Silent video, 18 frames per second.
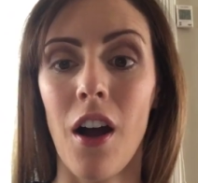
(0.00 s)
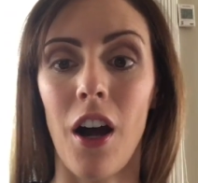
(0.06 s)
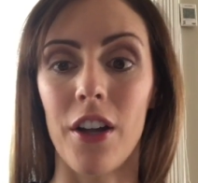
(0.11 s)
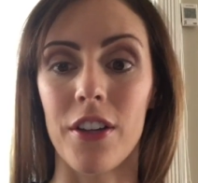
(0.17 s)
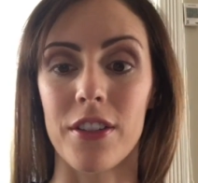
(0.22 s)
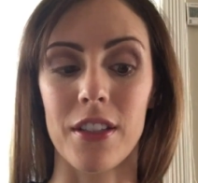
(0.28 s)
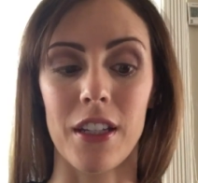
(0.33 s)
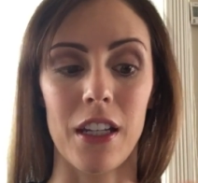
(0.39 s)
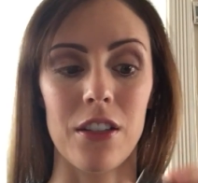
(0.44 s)

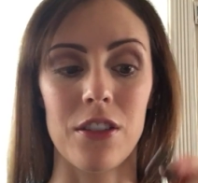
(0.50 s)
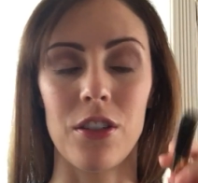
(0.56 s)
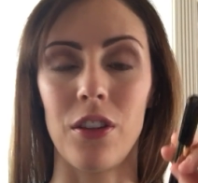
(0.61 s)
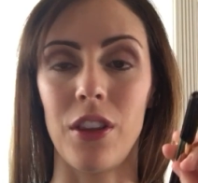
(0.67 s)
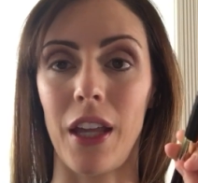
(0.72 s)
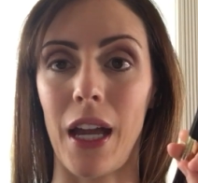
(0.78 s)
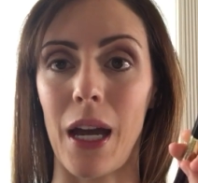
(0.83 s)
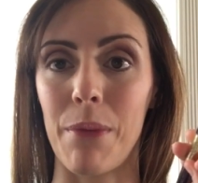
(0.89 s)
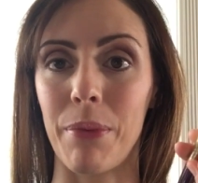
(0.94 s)
I'll just get to
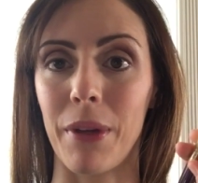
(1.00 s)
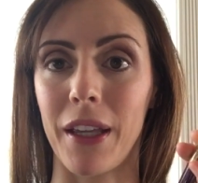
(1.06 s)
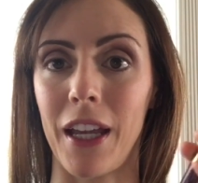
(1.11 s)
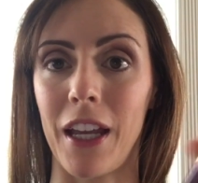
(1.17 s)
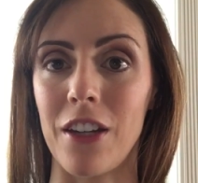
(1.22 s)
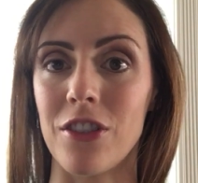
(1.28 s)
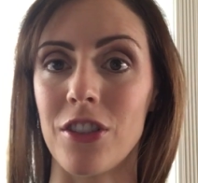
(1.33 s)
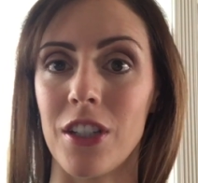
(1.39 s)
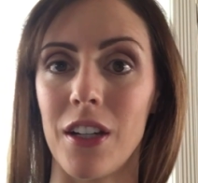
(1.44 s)
the
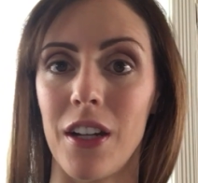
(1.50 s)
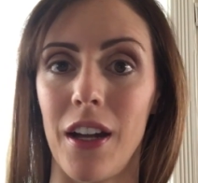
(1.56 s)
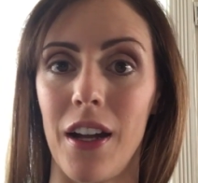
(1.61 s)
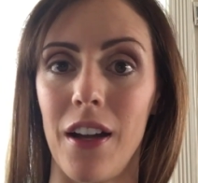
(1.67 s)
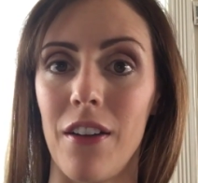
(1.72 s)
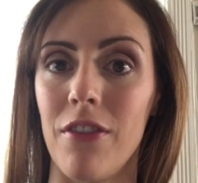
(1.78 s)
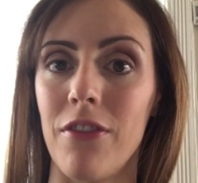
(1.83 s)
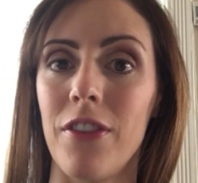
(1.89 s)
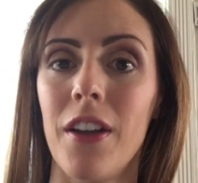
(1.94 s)
application
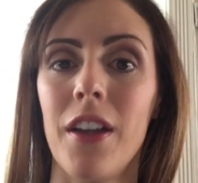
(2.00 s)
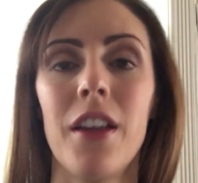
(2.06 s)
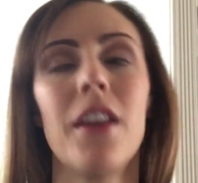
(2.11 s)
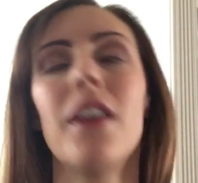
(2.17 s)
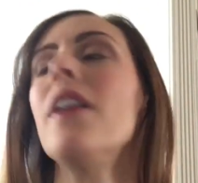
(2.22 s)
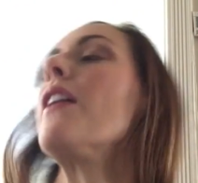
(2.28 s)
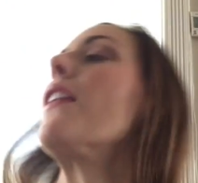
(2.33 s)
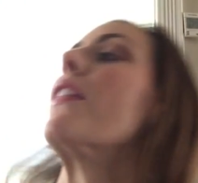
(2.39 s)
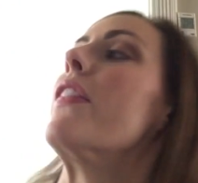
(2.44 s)
of
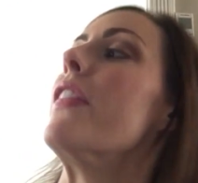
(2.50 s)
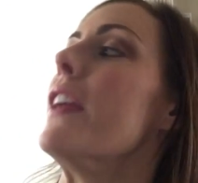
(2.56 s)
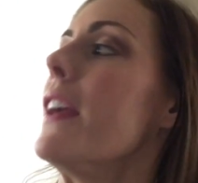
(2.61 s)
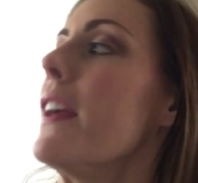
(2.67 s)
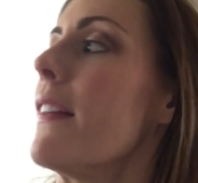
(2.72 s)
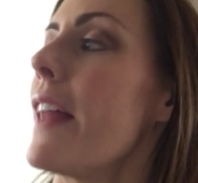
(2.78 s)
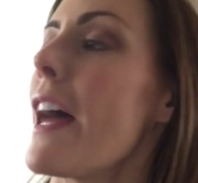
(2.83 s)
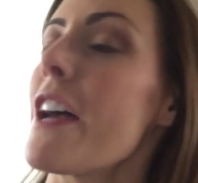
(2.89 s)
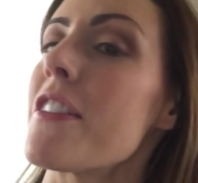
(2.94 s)

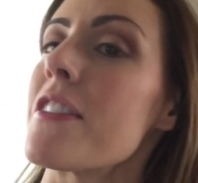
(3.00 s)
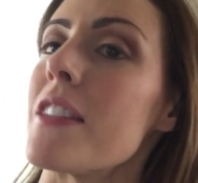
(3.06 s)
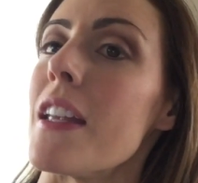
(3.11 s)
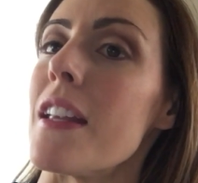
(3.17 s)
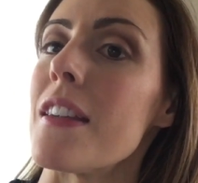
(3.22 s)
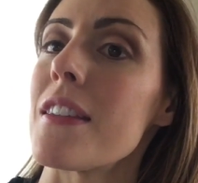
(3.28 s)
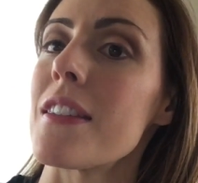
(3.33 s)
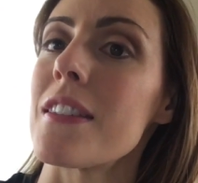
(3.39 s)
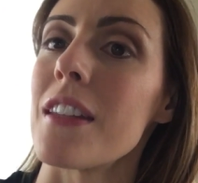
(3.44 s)
the
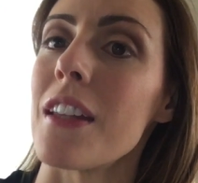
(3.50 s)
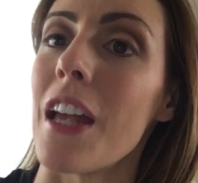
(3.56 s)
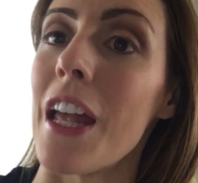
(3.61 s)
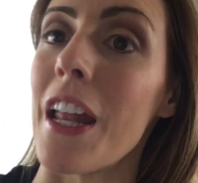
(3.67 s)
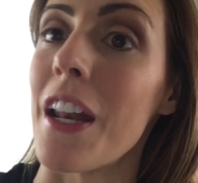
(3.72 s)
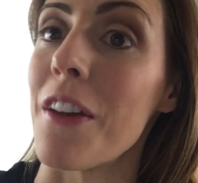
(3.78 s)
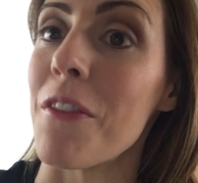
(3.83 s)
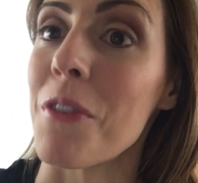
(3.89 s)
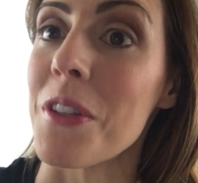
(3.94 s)
LashSense
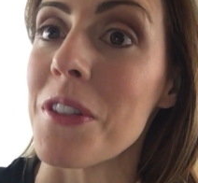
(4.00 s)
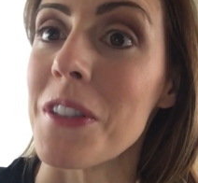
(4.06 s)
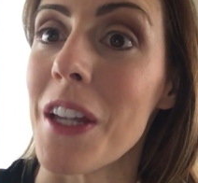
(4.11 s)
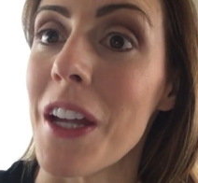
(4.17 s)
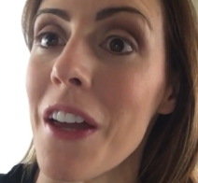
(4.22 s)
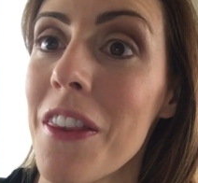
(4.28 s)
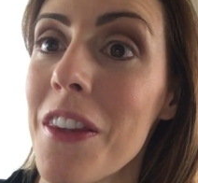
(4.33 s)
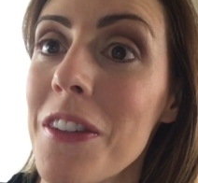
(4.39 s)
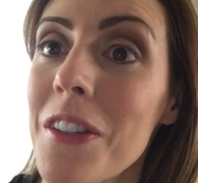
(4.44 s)
and we'll see
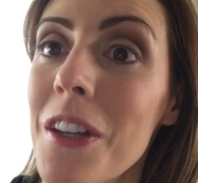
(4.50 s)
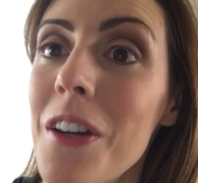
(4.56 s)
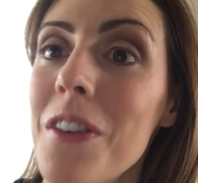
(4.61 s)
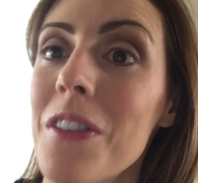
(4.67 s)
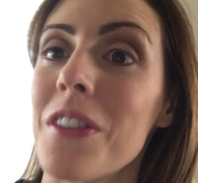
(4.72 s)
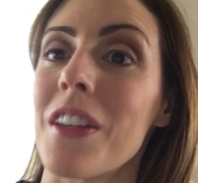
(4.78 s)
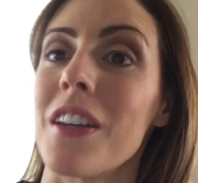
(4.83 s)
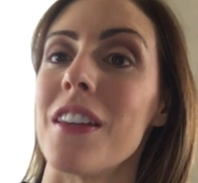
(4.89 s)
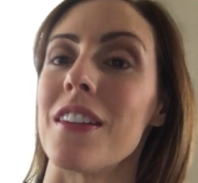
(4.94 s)
how this
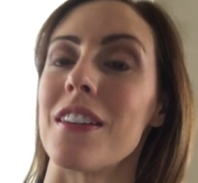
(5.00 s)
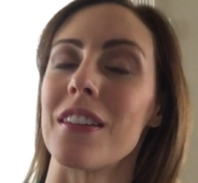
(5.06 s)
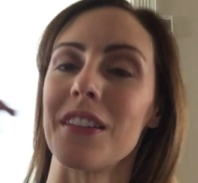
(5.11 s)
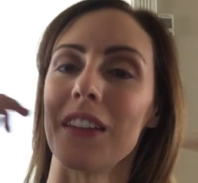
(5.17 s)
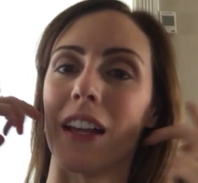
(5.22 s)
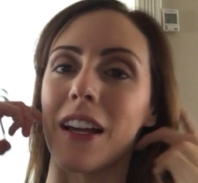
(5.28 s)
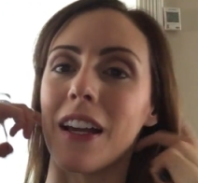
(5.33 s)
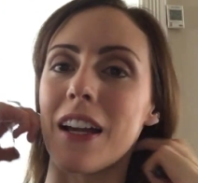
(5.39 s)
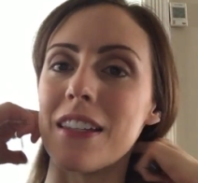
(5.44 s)
goes, because
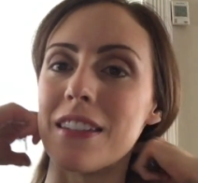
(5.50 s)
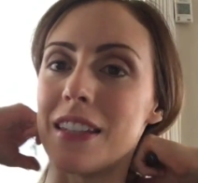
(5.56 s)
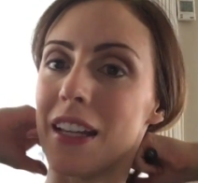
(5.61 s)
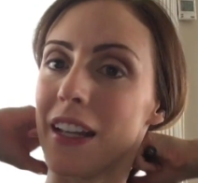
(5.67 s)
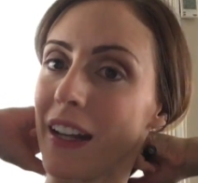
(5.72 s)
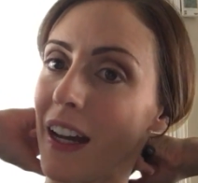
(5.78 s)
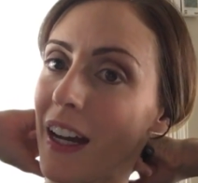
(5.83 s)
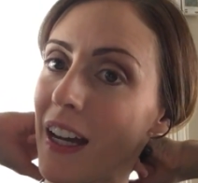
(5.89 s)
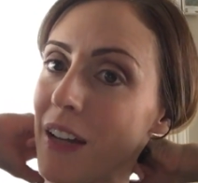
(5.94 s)
like I
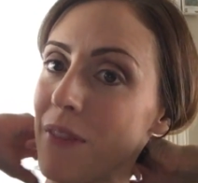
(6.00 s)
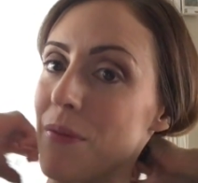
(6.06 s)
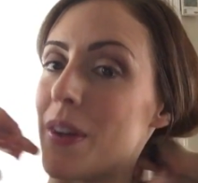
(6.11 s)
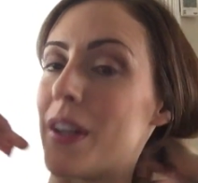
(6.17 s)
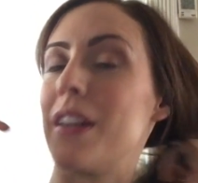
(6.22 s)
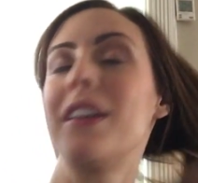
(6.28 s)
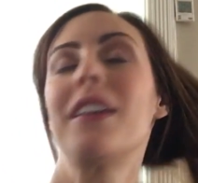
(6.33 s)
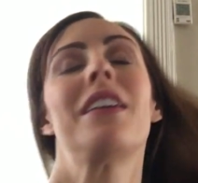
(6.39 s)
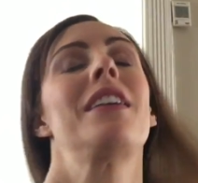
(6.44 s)
said,
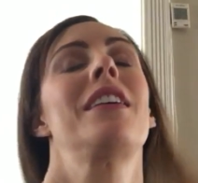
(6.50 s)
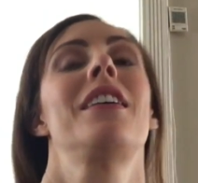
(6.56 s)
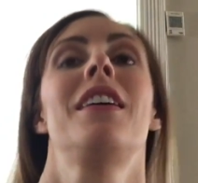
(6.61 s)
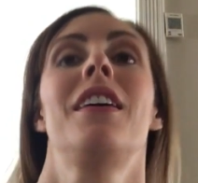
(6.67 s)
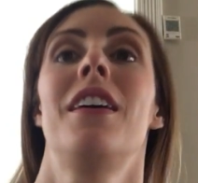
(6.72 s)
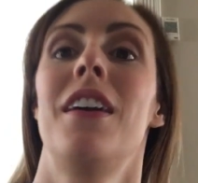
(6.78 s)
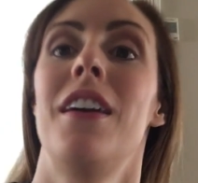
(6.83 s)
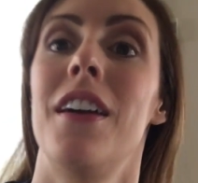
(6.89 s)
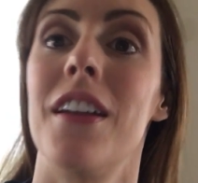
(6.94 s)
I'm
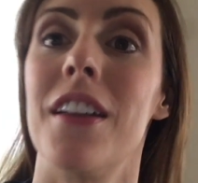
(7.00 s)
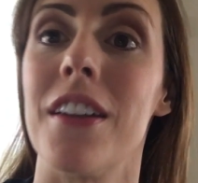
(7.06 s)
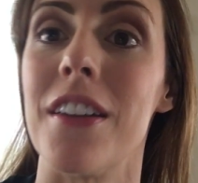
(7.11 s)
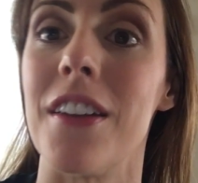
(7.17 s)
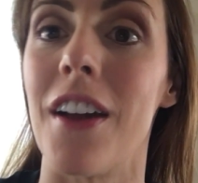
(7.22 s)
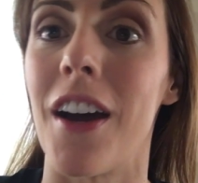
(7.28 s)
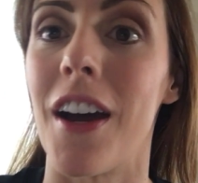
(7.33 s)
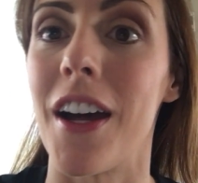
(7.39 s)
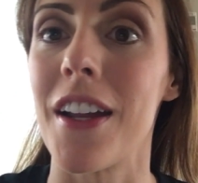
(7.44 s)

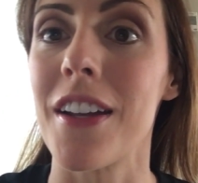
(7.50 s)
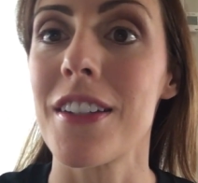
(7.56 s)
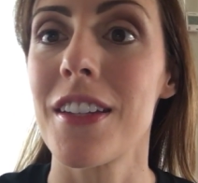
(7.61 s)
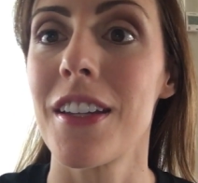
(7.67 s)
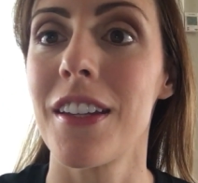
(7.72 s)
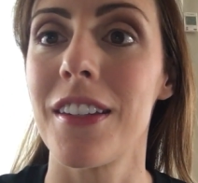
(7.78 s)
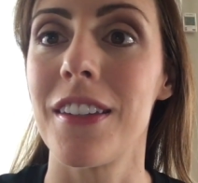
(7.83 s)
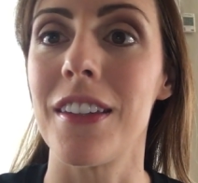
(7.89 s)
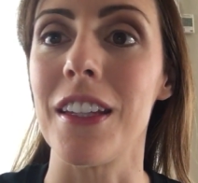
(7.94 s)

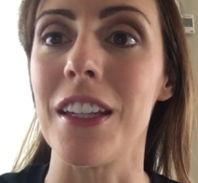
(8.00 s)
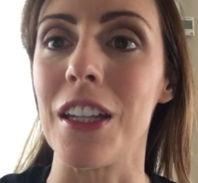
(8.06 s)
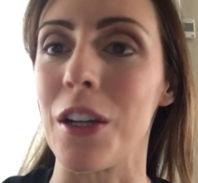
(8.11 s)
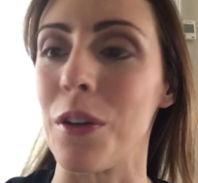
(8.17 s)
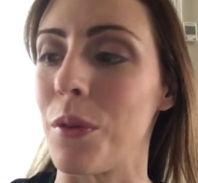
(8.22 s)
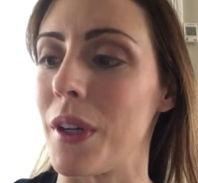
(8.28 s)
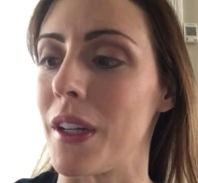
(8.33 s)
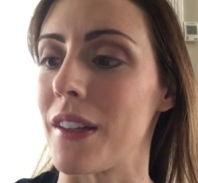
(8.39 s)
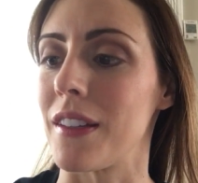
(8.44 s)
not
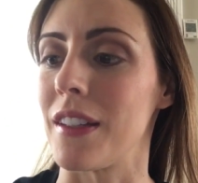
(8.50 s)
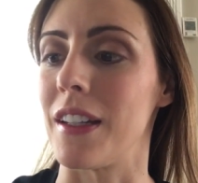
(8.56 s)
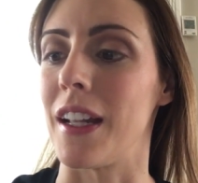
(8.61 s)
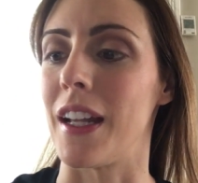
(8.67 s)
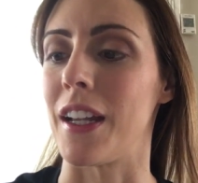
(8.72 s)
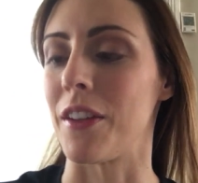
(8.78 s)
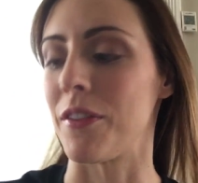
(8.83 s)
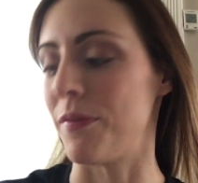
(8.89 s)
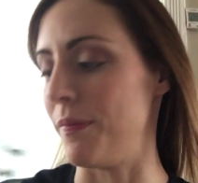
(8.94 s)
seeing well
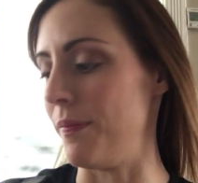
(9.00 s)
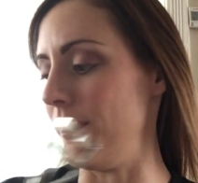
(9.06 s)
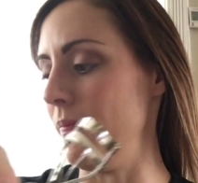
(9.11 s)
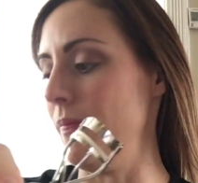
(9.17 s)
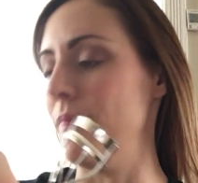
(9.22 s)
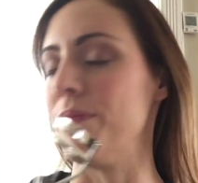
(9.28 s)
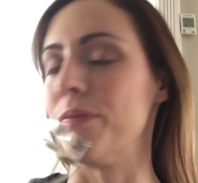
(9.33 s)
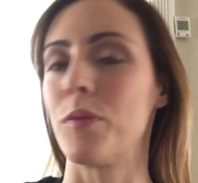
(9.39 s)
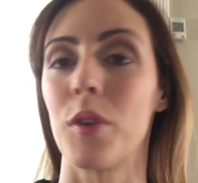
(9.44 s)
today
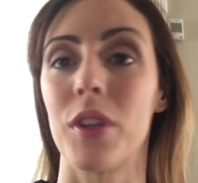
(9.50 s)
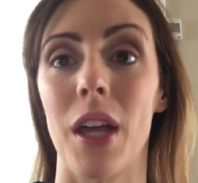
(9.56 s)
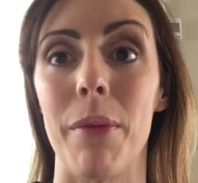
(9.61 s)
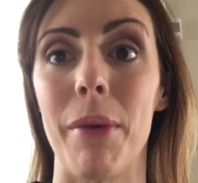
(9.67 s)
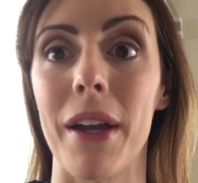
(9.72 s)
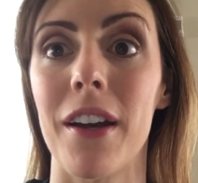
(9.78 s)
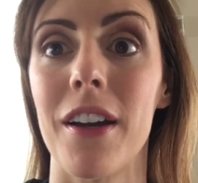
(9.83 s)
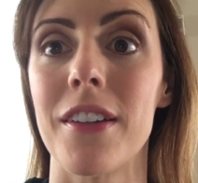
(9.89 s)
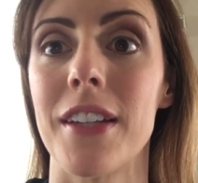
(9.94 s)

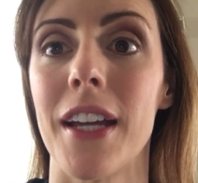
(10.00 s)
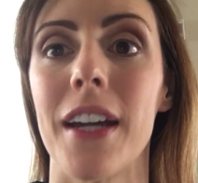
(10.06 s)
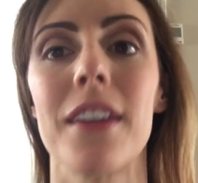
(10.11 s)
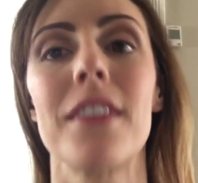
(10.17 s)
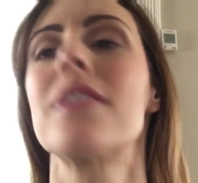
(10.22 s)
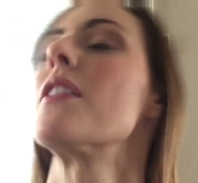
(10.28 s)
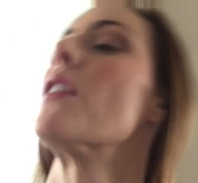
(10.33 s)
without my contacts.